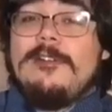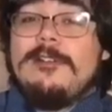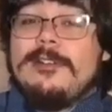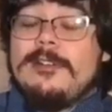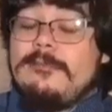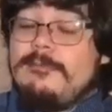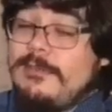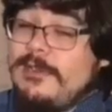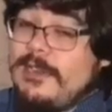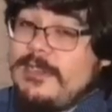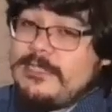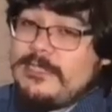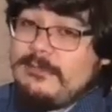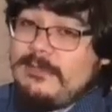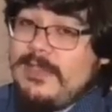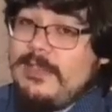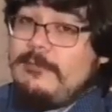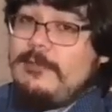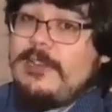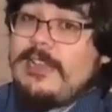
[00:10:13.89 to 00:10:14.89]
but doesn't mean
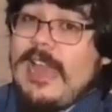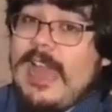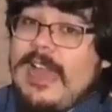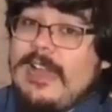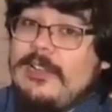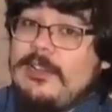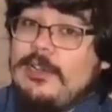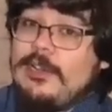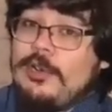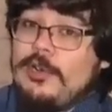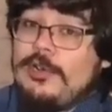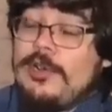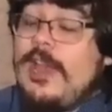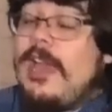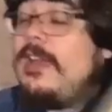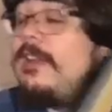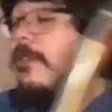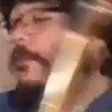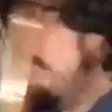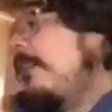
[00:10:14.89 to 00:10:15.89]
we can't learn
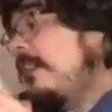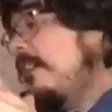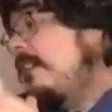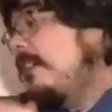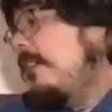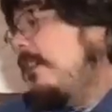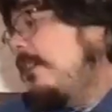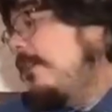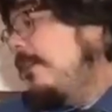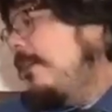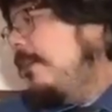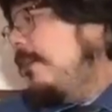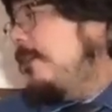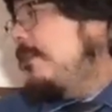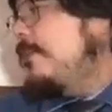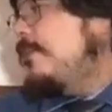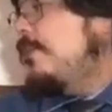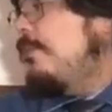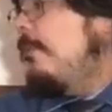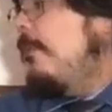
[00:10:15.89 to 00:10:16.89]
anyway.
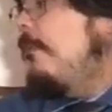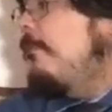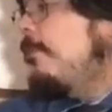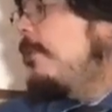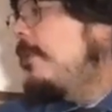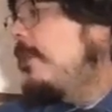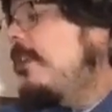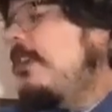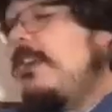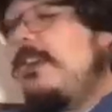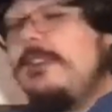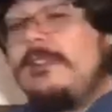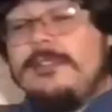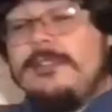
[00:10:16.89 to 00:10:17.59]
So what we're gonna need